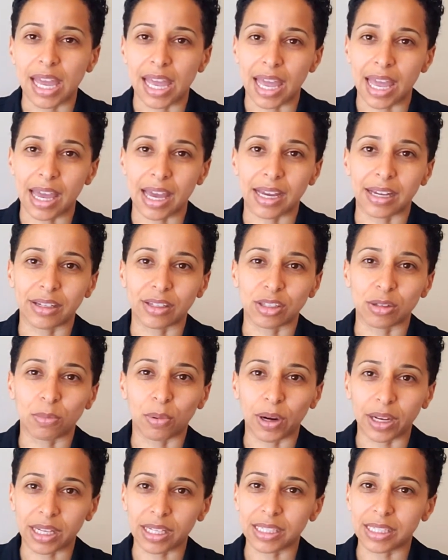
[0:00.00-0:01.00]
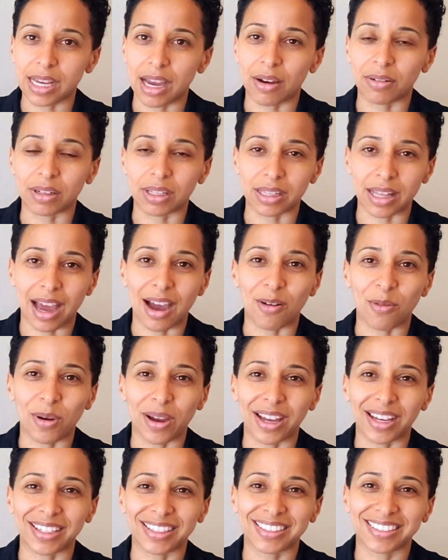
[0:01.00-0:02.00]
and to break it down in that
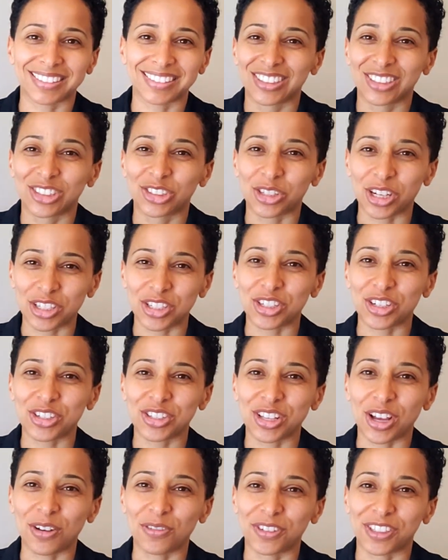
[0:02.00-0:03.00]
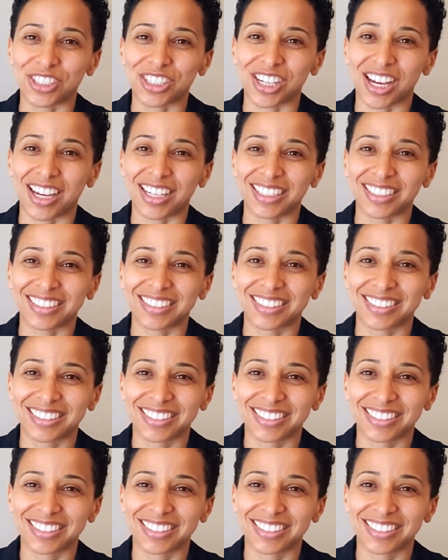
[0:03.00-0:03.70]
way. treasure yourself and shine.